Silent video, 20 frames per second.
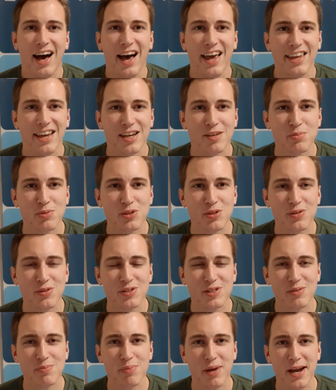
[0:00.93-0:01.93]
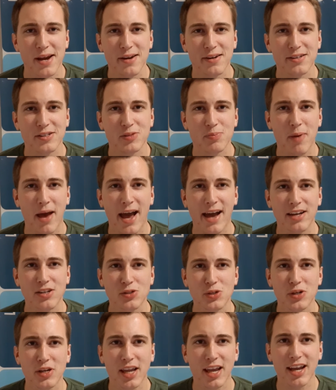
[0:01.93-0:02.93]
Hi, Hype students and parents.
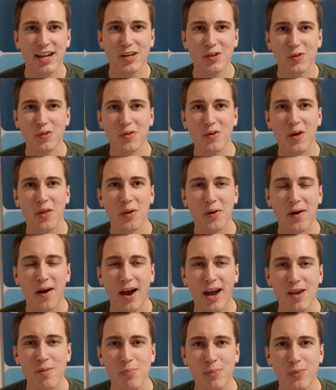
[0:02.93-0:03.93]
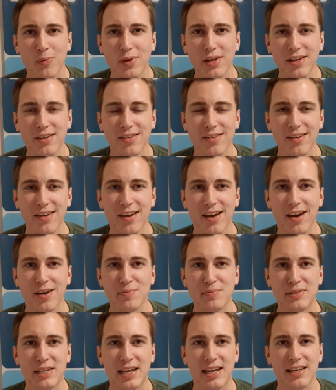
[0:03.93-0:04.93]
Pastor Kent here with another Hype Weekly
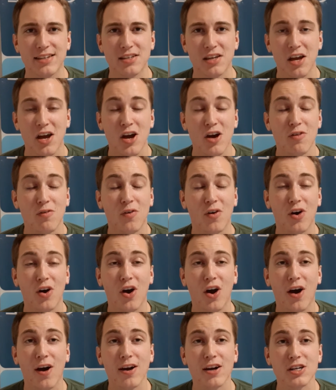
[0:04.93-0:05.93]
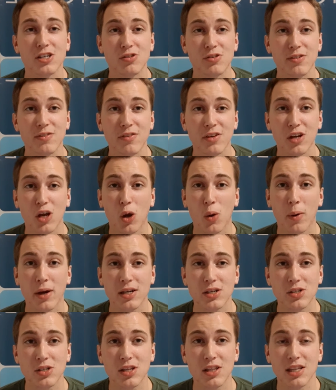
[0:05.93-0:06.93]
update. For our trivia
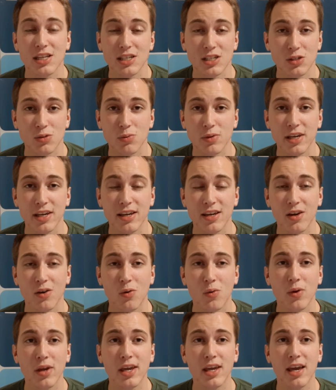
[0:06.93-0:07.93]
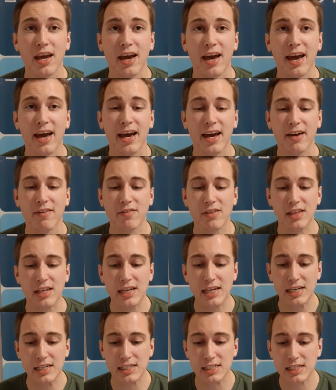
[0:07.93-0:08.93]
question this week, we have
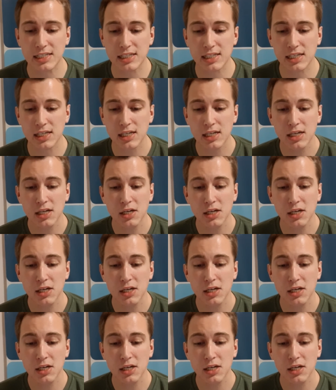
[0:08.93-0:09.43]
this.